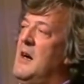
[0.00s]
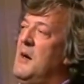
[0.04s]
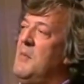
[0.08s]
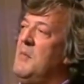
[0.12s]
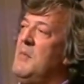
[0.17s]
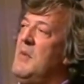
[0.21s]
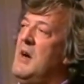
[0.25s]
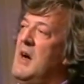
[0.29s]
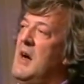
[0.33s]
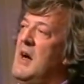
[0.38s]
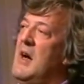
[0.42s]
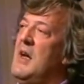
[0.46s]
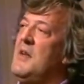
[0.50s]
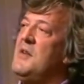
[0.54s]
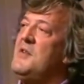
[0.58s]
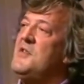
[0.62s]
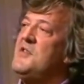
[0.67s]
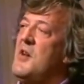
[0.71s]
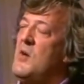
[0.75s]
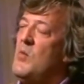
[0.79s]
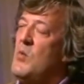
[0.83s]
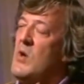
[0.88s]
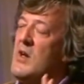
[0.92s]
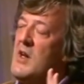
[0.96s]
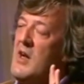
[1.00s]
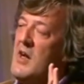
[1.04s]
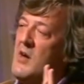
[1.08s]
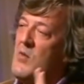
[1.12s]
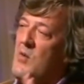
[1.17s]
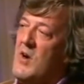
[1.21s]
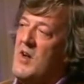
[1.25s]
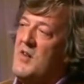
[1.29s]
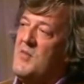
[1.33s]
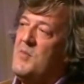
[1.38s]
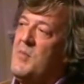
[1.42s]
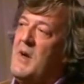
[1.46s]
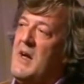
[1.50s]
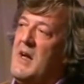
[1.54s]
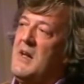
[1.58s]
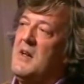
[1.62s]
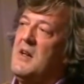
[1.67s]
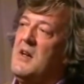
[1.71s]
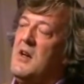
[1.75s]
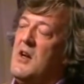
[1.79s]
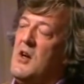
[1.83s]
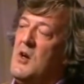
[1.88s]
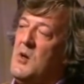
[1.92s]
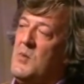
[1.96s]
And so when I arrived
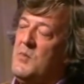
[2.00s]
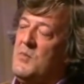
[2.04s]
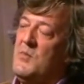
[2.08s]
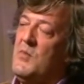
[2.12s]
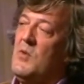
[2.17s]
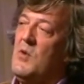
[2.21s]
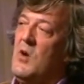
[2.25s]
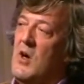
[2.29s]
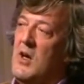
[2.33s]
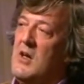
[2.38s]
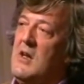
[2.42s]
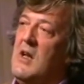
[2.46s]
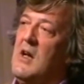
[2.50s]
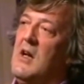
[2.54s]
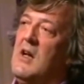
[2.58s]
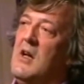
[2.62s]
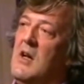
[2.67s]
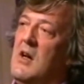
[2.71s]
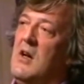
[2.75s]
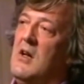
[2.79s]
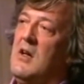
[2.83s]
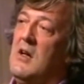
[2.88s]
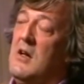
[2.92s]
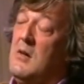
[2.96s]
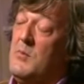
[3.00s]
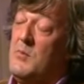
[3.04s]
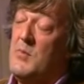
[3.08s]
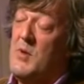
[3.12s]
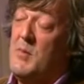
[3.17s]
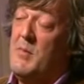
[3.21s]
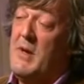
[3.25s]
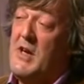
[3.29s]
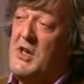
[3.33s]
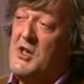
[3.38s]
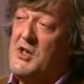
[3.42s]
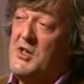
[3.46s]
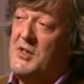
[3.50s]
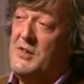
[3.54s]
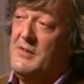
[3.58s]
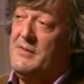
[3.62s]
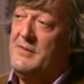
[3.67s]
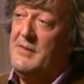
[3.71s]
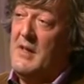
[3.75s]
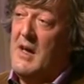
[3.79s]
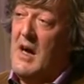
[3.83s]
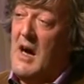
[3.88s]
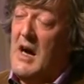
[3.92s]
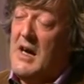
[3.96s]
back home on
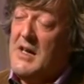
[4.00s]
probation,